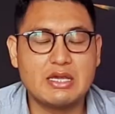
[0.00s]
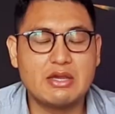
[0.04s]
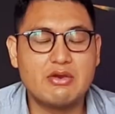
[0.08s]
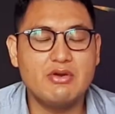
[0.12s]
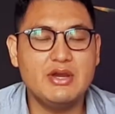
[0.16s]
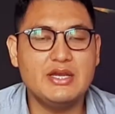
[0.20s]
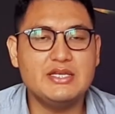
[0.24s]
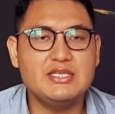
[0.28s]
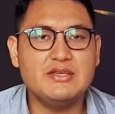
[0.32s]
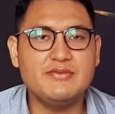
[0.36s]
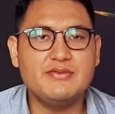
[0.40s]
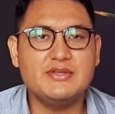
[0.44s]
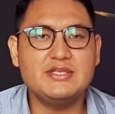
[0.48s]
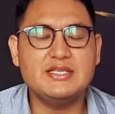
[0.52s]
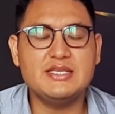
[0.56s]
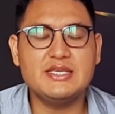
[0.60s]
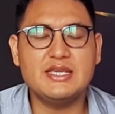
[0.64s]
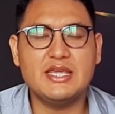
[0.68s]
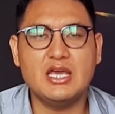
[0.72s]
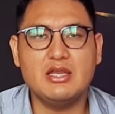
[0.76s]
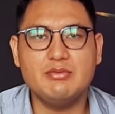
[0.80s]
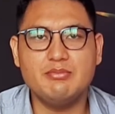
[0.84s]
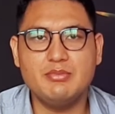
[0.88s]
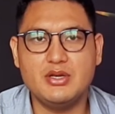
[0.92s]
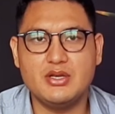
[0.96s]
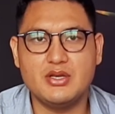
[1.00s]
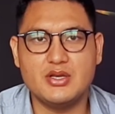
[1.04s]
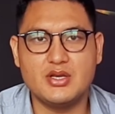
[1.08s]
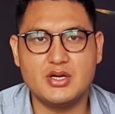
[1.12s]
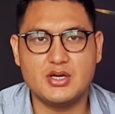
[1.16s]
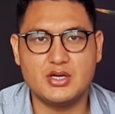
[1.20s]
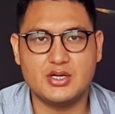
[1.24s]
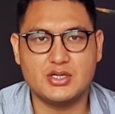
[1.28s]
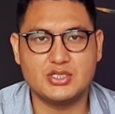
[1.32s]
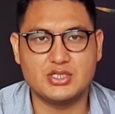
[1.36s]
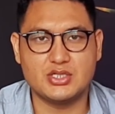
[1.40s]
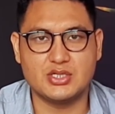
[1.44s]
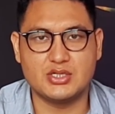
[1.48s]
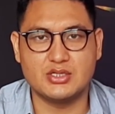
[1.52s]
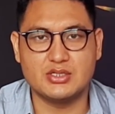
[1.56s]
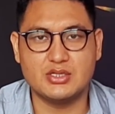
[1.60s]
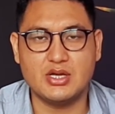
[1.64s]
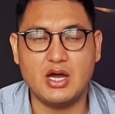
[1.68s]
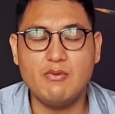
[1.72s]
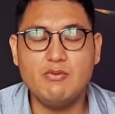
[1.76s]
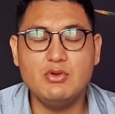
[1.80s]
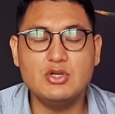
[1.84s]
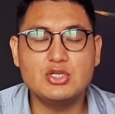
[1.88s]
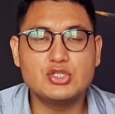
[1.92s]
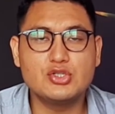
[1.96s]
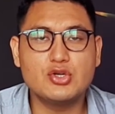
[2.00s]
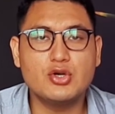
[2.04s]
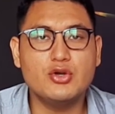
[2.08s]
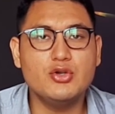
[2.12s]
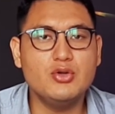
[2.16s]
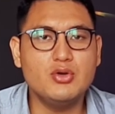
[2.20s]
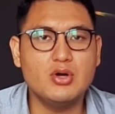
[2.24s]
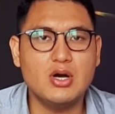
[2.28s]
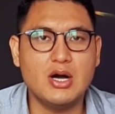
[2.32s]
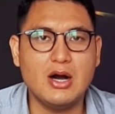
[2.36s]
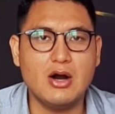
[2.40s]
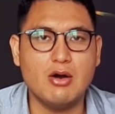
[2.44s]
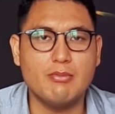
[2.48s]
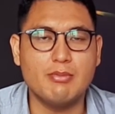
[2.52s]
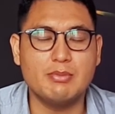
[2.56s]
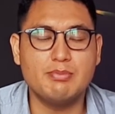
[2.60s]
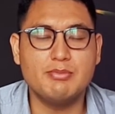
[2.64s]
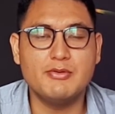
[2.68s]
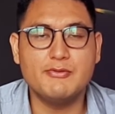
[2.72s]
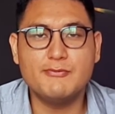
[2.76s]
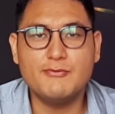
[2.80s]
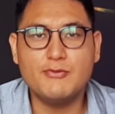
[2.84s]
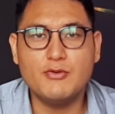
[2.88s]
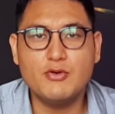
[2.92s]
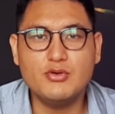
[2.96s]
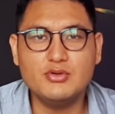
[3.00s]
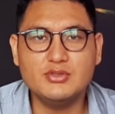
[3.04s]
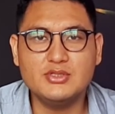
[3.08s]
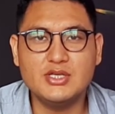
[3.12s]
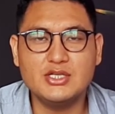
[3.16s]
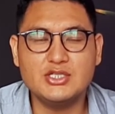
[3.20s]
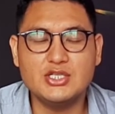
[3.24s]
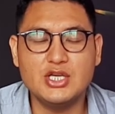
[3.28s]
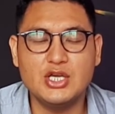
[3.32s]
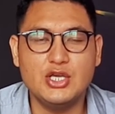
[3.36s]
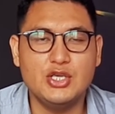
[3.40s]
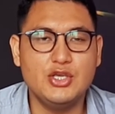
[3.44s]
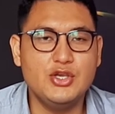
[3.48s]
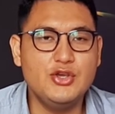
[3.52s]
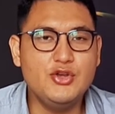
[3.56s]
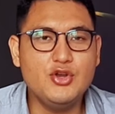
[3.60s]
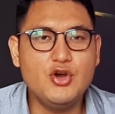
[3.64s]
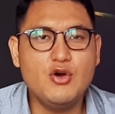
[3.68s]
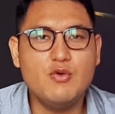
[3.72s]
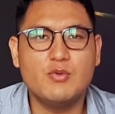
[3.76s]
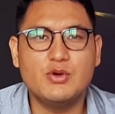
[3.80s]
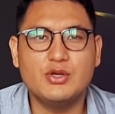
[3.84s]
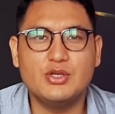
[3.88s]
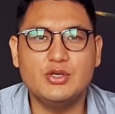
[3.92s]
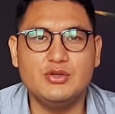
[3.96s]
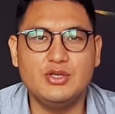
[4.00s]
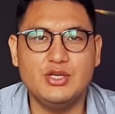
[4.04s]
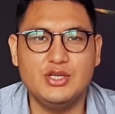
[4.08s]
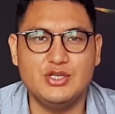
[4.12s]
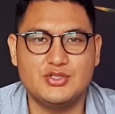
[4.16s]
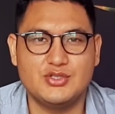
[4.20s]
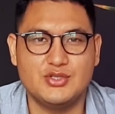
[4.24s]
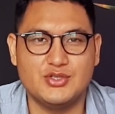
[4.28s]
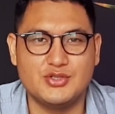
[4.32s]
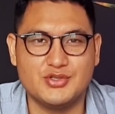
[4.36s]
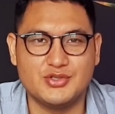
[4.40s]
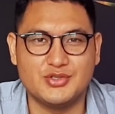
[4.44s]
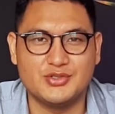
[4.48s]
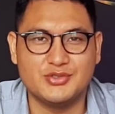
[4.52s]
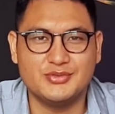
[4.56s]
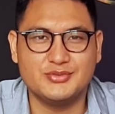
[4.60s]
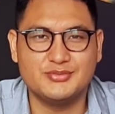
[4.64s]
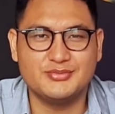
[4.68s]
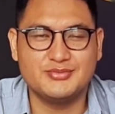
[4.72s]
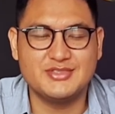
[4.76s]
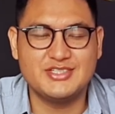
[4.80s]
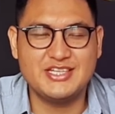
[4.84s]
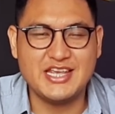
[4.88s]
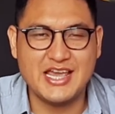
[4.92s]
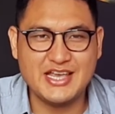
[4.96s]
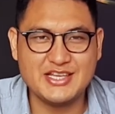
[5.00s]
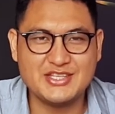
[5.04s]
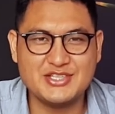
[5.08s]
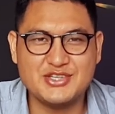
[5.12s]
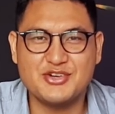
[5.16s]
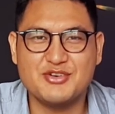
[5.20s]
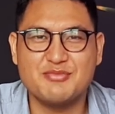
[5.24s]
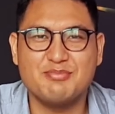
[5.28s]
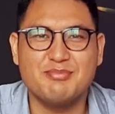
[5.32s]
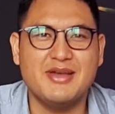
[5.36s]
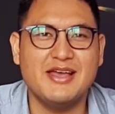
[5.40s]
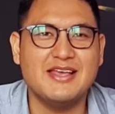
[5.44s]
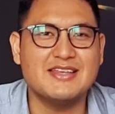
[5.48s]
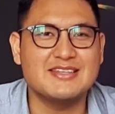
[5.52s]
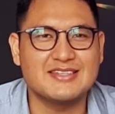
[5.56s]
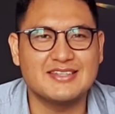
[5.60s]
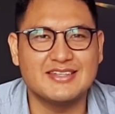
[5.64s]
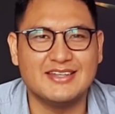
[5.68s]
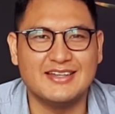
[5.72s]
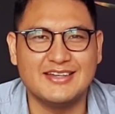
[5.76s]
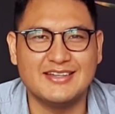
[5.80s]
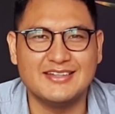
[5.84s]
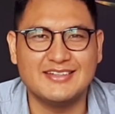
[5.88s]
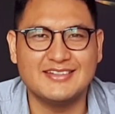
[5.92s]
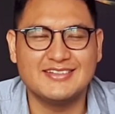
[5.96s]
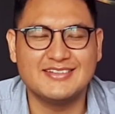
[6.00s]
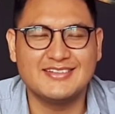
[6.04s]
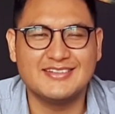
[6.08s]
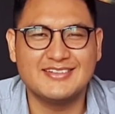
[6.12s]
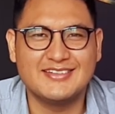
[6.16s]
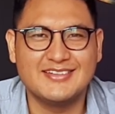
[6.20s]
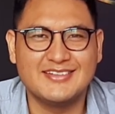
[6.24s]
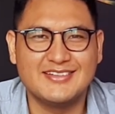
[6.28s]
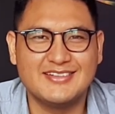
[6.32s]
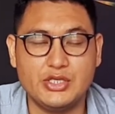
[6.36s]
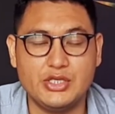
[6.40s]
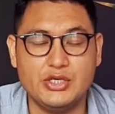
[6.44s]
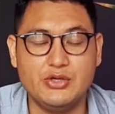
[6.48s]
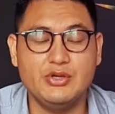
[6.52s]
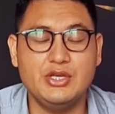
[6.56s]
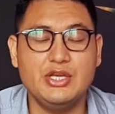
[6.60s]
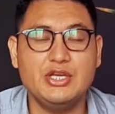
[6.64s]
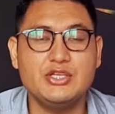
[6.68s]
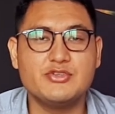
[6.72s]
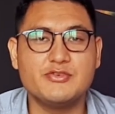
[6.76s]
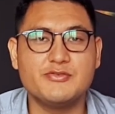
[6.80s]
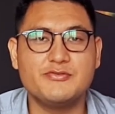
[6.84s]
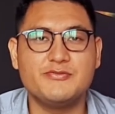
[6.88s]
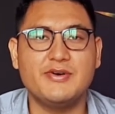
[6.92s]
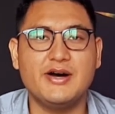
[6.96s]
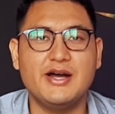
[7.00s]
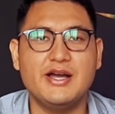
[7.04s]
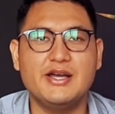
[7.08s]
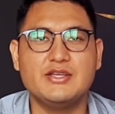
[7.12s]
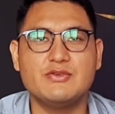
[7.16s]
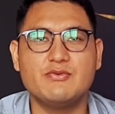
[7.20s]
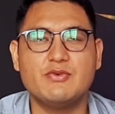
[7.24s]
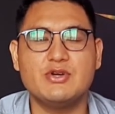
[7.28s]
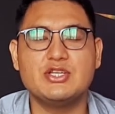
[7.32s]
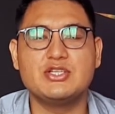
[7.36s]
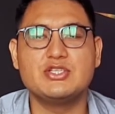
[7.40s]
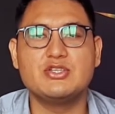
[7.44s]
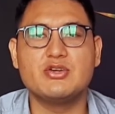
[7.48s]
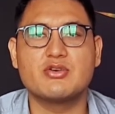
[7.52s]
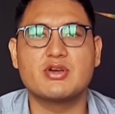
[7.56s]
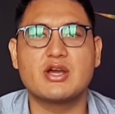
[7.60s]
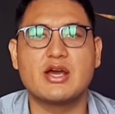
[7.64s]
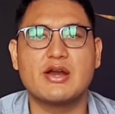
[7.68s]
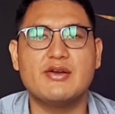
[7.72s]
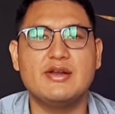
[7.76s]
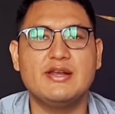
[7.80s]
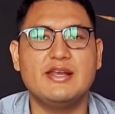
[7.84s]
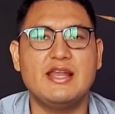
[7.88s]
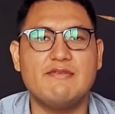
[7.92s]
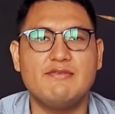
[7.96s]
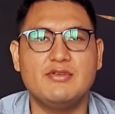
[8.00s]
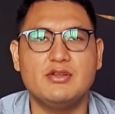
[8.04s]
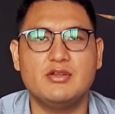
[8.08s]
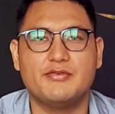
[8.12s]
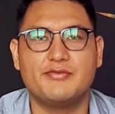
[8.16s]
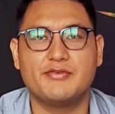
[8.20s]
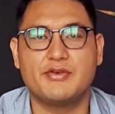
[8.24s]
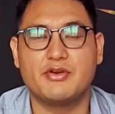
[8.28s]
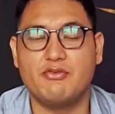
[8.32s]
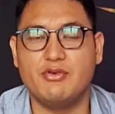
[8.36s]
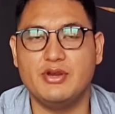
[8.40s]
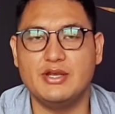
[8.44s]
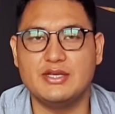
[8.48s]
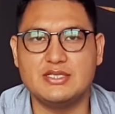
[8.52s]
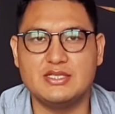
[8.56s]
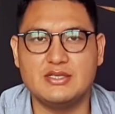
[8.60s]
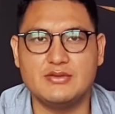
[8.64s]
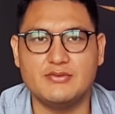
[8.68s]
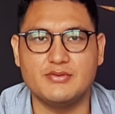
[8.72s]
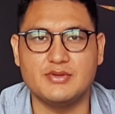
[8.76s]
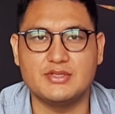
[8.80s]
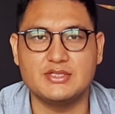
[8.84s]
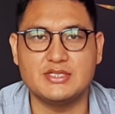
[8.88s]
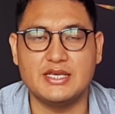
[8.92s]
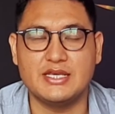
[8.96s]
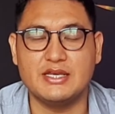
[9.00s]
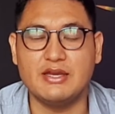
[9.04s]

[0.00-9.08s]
Creativity can be nurtured. I will show you how. But before that, you know what you need to do. Test your baseline. You need to find what is your current level of creativity.